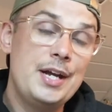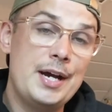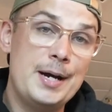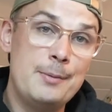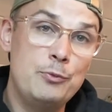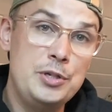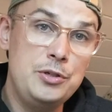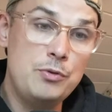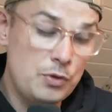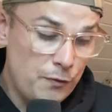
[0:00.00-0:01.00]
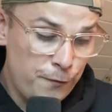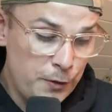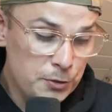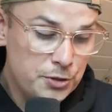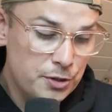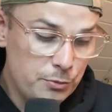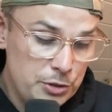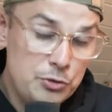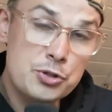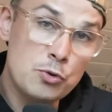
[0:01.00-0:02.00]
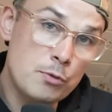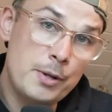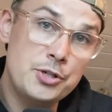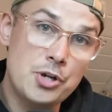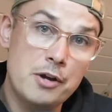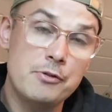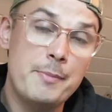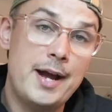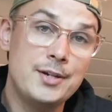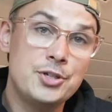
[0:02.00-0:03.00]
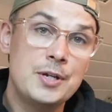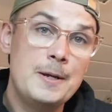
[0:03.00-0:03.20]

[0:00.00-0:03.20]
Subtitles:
when you sort by genre match,